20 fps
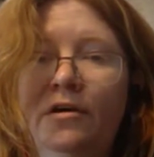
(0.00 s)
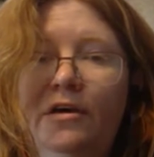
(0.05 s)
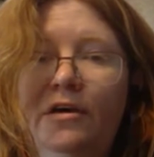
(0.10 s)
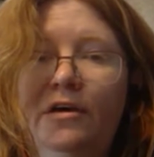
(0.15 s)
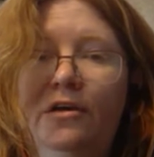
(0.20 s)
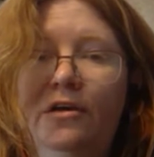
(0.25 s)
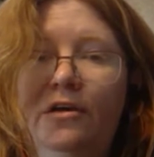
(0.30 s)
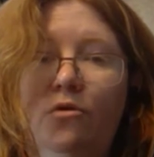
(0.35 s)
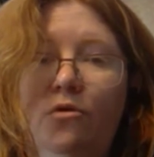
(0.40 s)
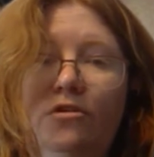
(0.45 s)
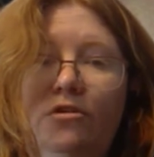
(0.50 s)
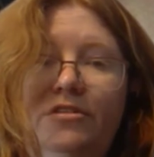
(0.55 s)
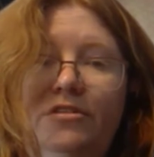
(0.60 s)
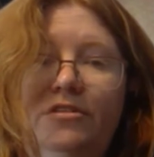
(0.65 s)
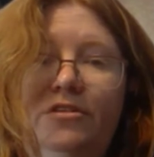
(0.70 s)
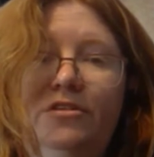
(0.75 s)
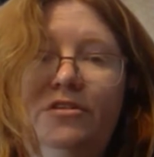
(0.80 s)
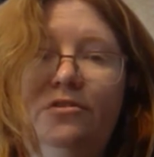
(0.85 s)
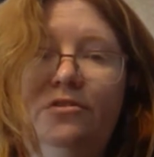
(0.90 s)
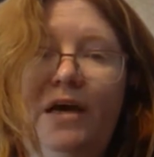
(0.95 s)
In order
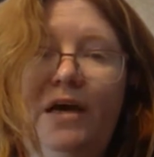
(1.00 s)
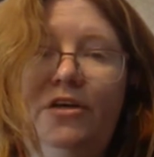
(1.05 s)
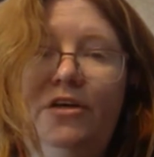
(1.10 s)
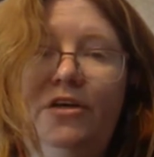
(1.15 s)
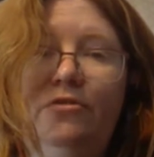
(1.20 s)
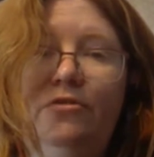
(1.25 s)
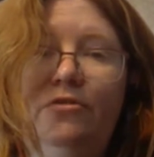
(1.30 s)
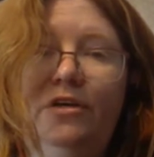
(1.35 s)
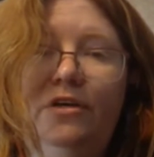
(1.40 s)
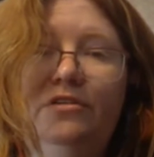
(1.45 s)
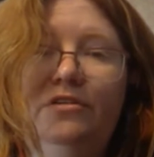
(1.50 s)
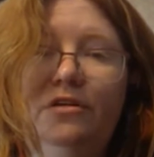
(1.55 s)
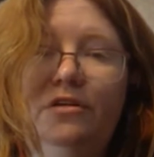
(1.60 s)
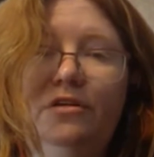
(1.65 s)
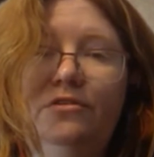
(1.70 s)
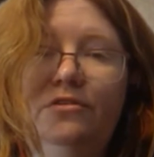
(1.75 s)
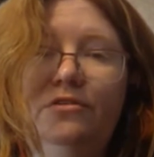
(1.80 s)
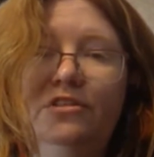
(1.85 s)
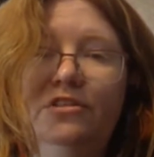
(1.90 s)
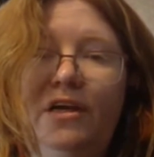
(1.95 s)
to do that, you need to
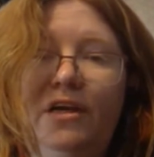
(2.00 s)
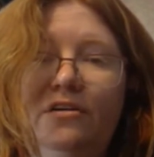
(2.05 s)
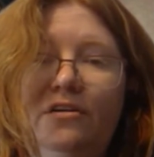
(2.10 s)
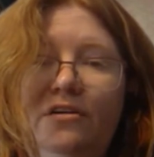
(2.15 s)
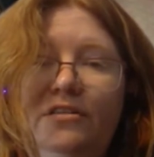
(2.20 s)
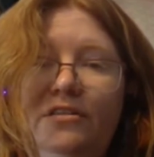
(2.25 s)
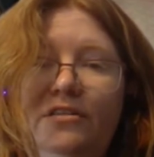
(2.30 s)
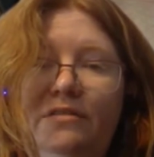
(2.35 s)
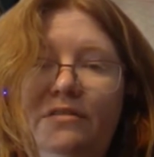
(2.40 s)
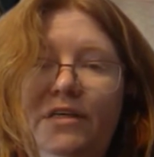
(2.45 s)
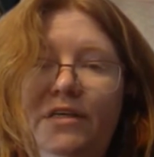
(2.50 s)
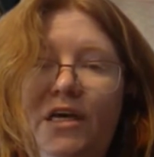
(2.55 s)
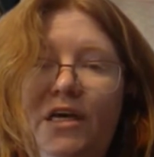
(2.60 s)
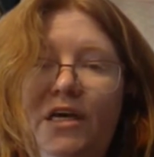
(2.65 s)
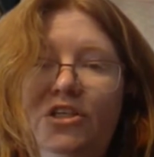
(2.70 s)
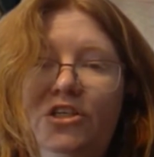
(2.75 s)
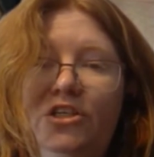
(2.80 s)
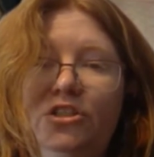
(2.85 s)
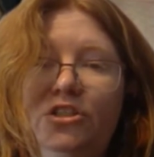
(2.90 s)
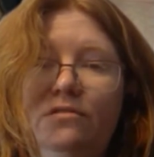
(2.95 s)
know the standard
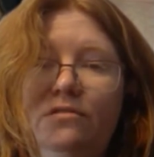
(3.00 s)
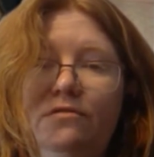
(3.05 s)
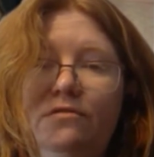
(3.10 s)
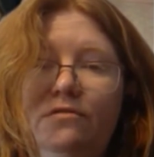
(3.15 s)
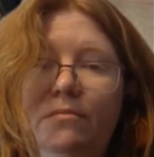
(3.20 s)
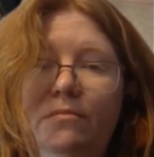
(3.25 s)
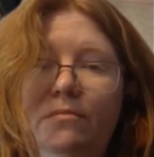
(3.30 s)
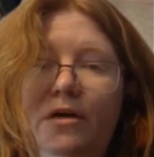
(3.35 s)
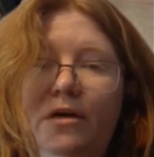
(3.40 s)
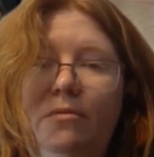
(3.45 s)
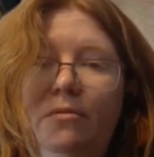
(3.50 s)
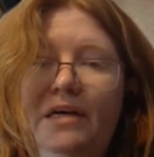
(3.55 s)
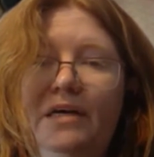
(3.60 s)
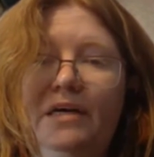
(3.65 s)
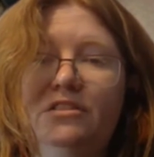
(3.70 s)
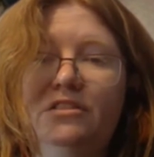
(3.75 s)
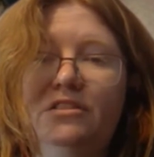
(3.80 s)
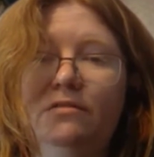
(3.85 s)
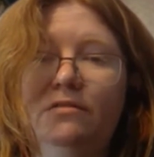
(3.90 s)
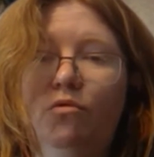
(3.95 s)
deviation for male
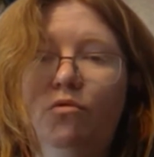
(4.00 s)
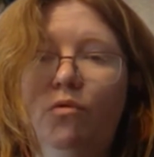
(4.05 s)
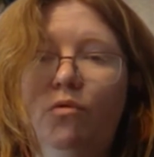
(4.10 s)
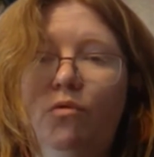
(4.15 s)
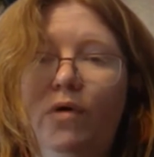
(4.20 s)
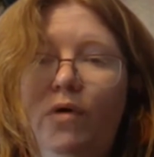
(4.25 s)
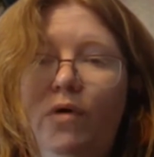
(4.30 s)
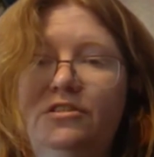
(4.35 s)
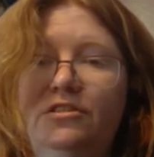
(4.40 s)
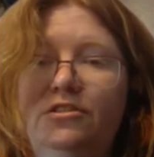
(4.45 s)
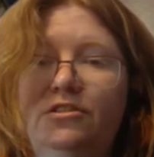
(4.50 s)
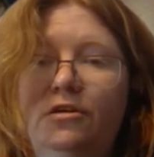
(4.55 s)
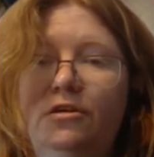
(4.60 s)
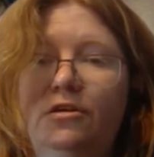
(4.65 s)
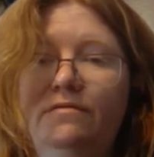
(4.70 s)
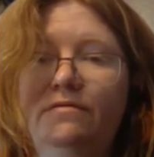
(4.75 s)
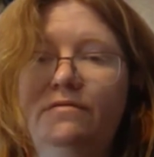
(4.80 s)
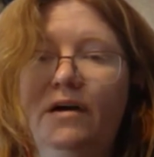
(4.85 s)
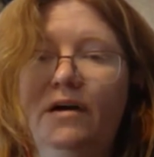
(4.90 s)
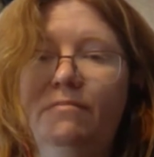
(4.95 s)
Mastiff weights is
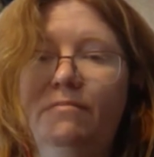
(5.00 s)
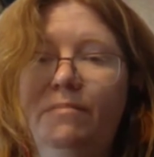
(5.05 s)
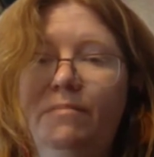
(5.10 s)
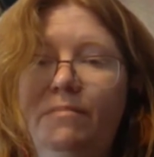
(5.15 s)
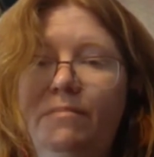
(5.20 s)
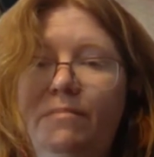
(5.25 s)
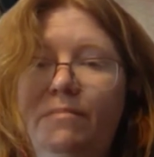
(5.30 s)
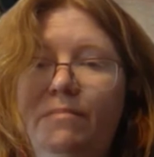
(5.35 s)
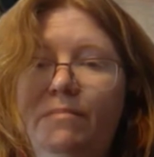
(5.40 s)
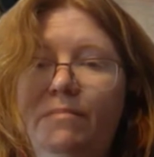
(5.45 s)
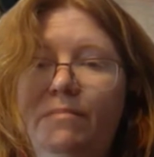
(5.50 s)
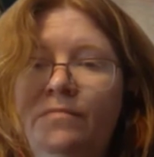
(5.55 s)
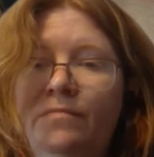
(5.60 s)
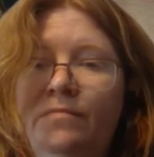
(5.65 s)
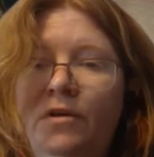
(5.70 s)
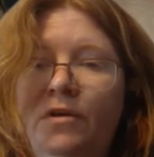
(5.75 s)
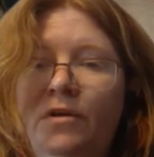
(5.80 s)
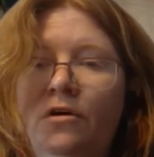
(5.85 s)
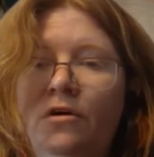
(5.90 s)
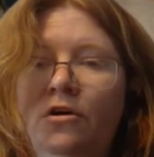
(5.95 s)
35 pounds,
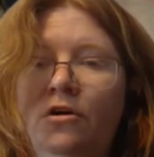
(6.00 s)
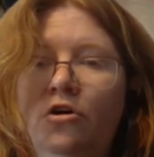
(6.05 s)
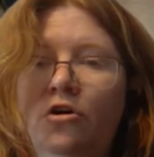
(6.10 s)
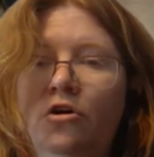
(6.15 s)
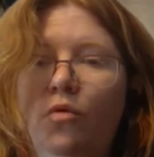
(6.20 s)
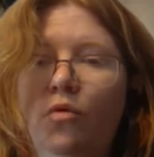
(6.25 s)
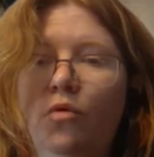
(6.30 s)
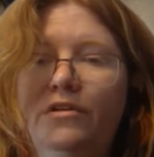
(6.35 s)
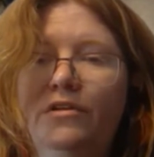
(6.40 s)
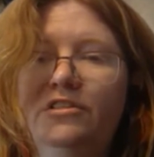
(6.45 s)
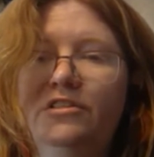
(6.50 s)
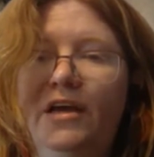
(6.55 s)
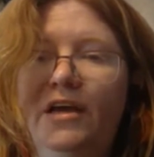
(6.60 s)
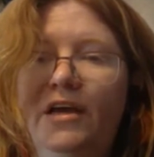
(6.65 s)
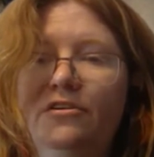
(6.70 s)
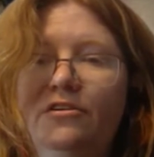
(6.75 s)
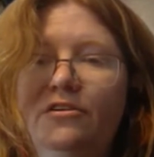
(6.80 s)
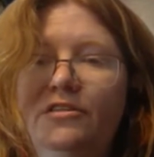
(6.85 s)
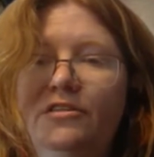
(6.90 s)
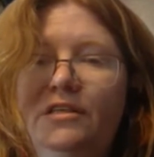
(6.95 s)
while the
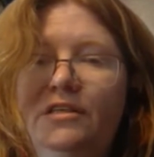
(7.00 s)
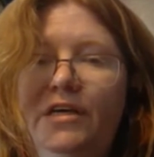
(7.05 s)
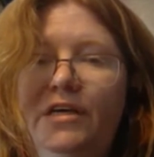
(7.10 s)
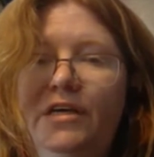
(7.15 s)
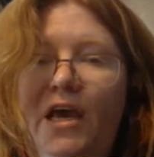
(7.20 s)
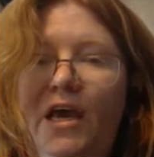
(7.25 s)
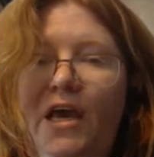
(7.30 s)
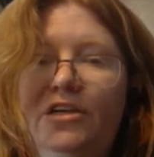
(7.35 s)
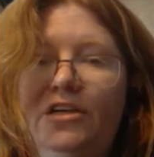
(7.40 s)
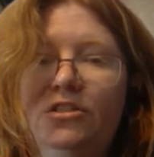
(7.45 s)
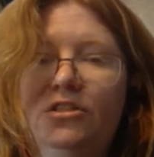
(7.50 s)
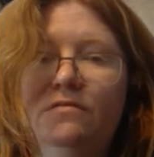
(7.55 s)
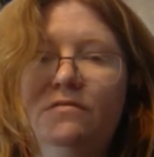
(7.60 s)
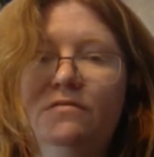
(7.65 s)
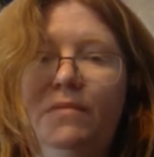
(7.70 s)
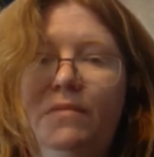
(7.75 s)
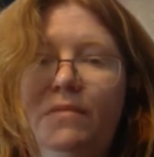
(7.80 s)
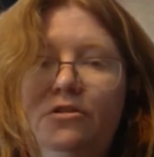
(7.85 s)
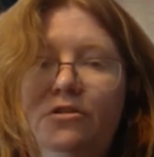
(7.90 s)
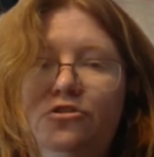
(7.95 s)
standard
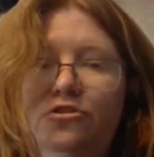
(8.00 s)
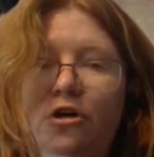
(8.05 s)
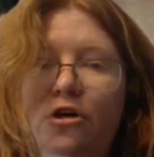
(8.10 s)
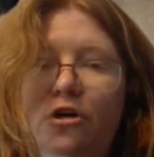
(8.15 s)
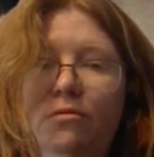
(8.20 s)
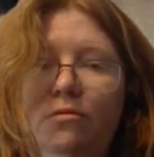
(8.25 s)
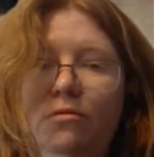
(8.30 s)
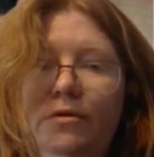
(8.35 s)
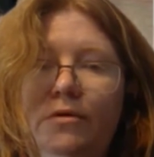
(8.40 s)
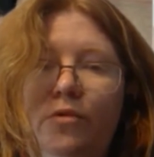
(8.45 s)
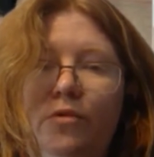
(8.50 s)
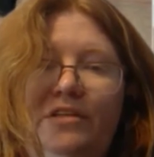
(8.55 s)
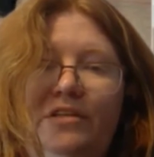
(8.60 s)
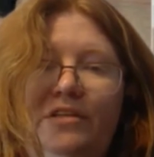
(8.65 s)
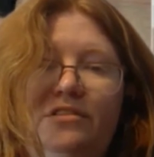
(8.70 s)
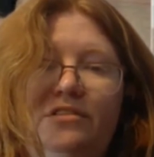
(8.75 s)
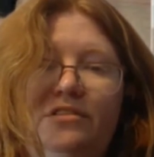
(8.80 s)
deviation of male Doberman